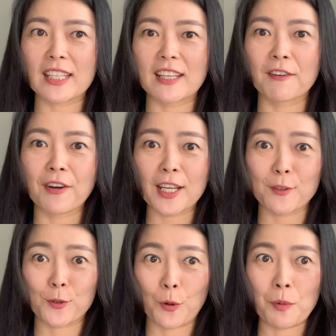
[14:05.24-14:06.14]
in a
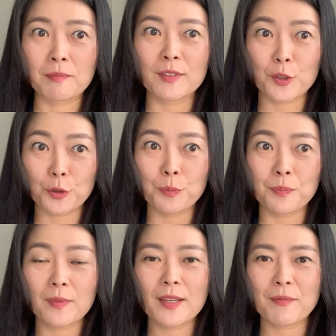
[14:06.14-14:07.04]
phytosome group
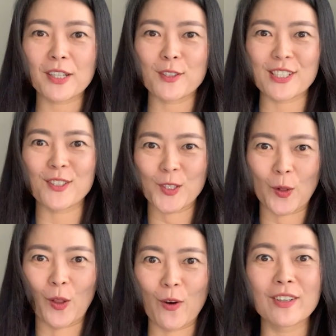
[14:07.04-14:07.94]
because it's so
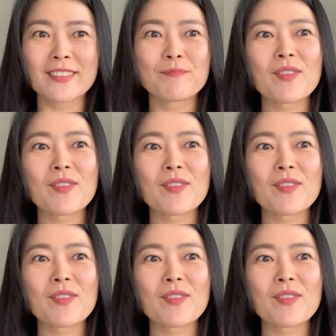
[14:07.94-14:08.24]
long.